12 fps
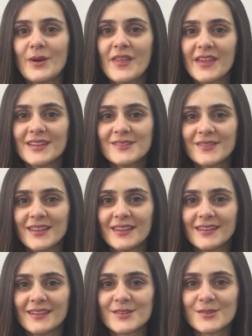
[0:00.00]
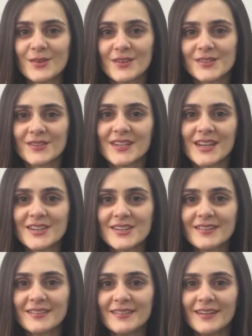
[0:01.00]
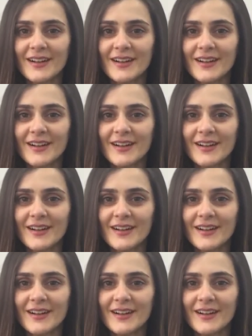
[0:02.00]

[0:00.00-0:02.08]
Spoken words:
By the end of the initial consultation,